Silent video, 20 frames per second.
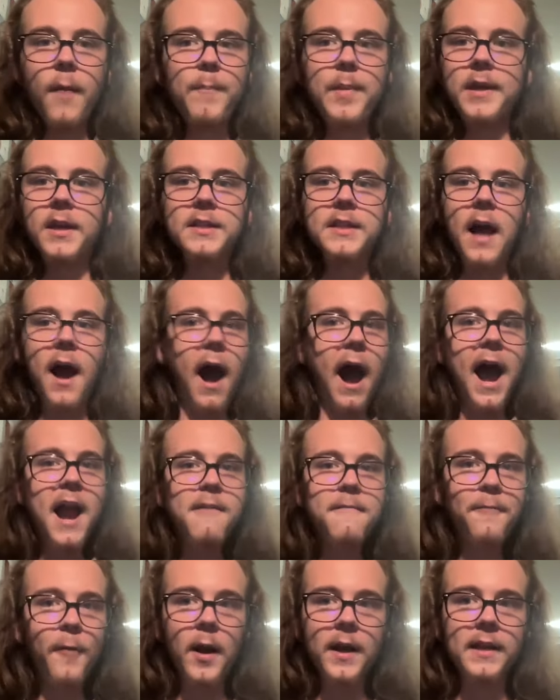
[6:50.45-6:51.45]
Because
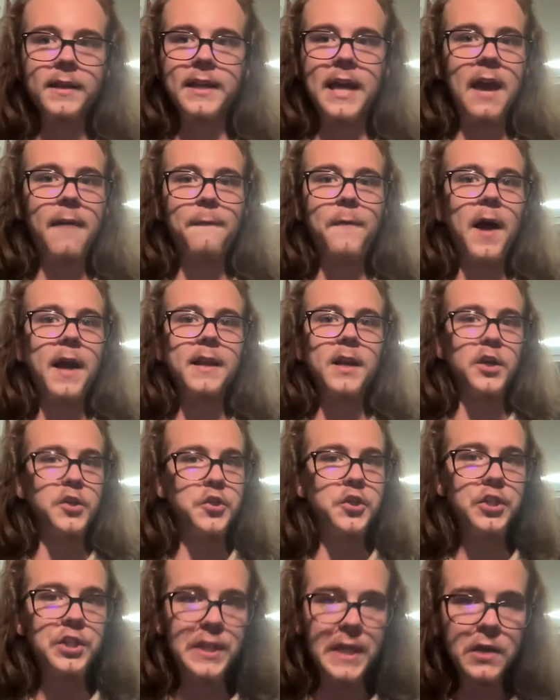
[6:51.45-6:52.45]
I fucking can't find a
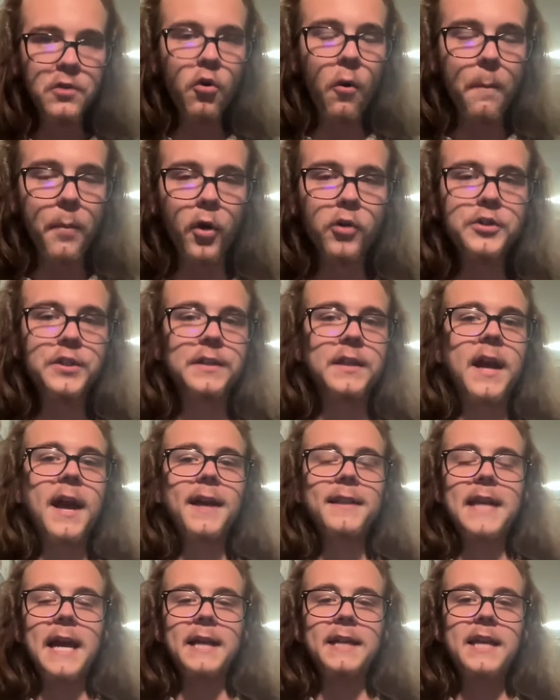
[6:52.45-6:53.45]
single person
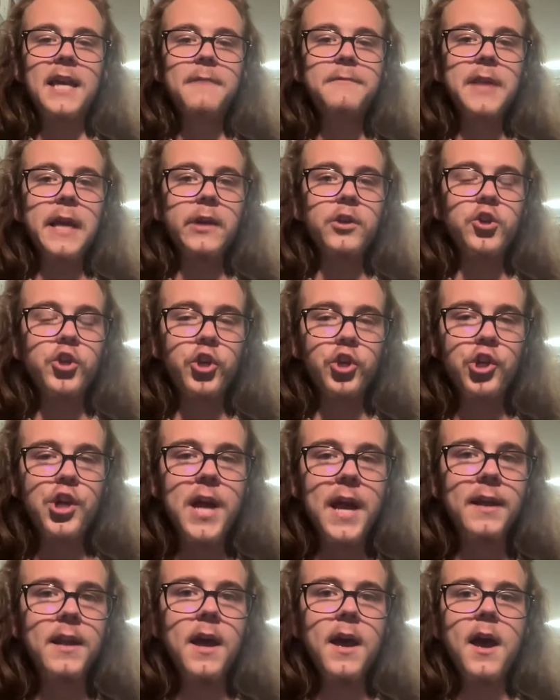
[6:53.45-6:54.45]
that gives a
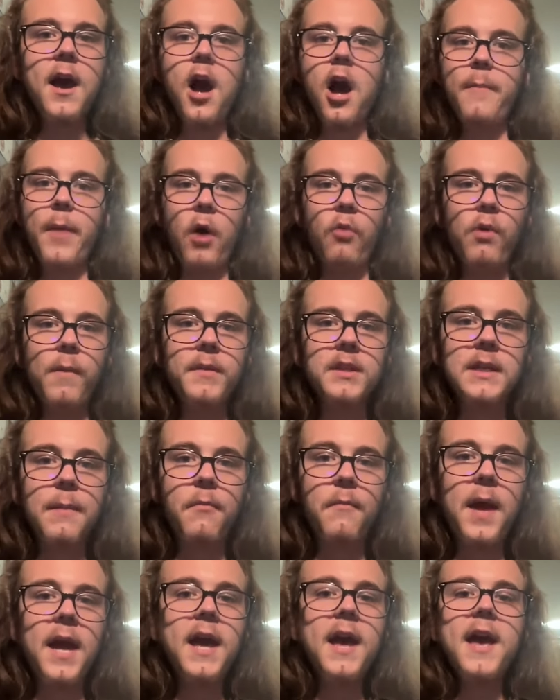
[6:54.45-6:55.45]
shit about women's
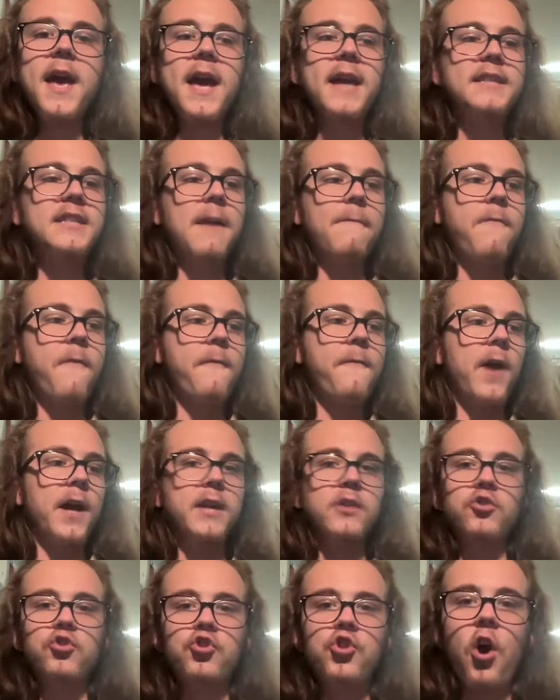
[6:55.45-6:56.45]
MMA except for
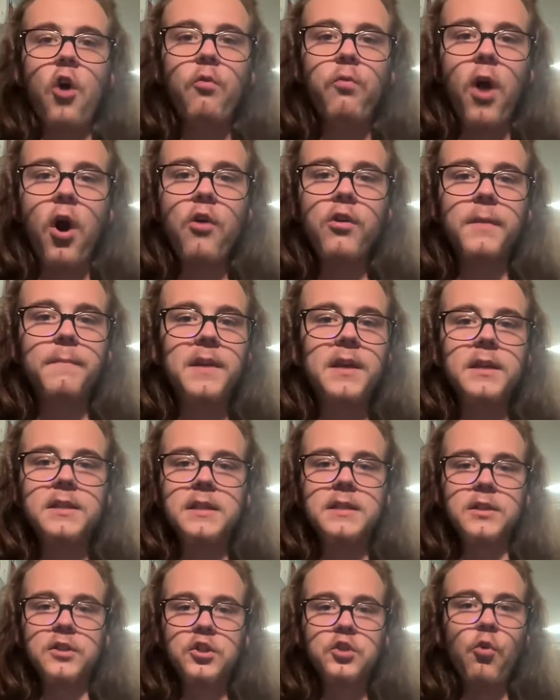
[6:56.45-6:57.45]
fucking Joe Rogan because
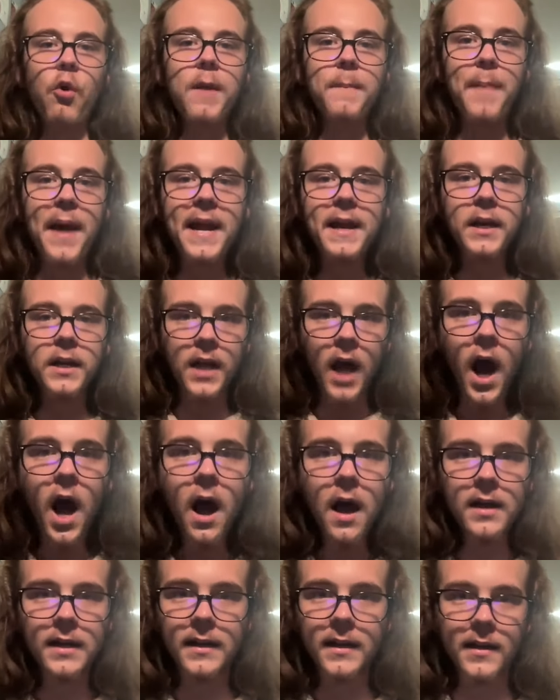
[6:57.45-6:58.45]
he's a soy beta
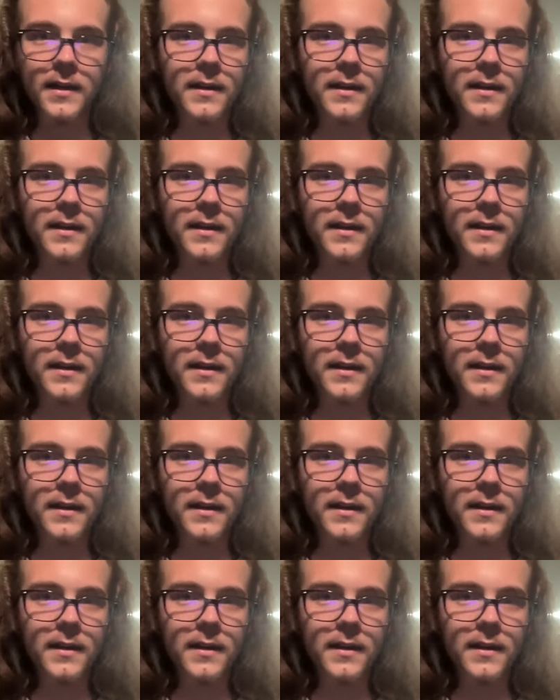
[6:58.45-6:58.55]
cuck.